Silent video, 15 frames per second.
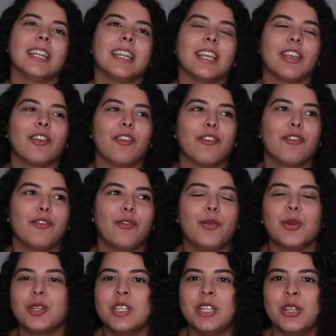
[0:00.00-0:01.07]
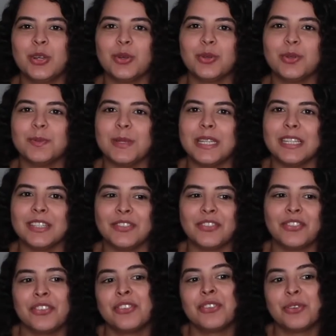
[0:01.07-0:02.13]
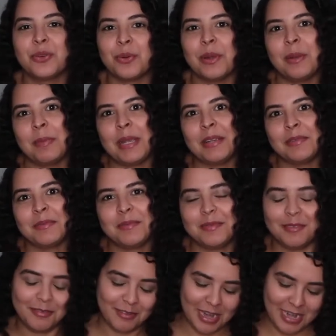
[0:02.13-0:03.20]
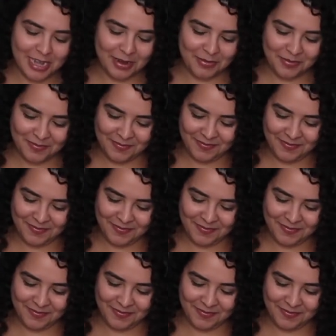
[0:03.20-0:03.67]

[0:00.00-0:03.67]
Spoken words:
Like 14-year-old me is screaming right now.